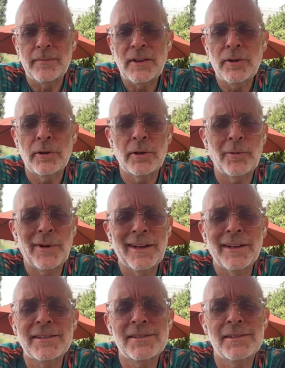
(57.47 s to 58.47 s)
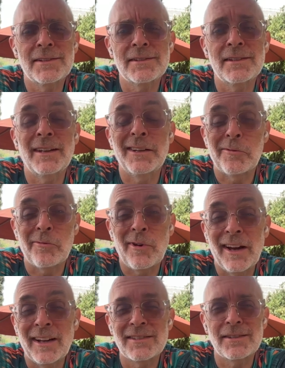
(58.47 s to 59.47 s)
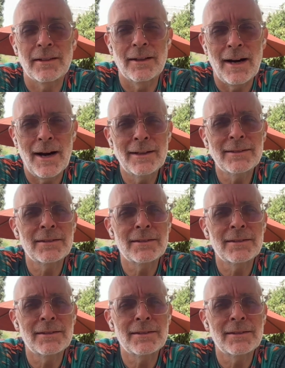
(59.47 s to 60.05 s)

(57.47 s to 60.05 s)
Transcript: During the rainy season, it rains a lot.